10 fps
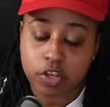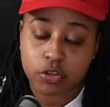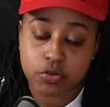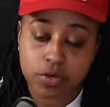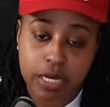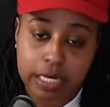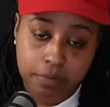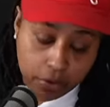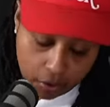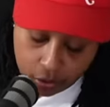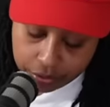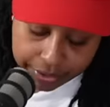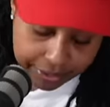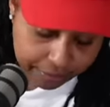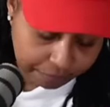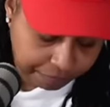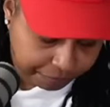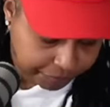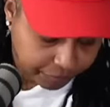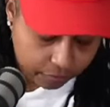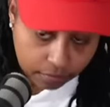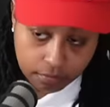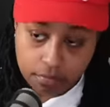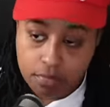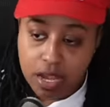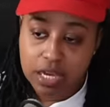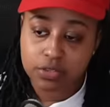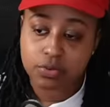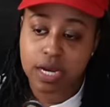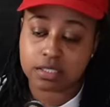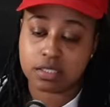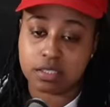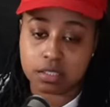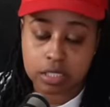You came on here and you got to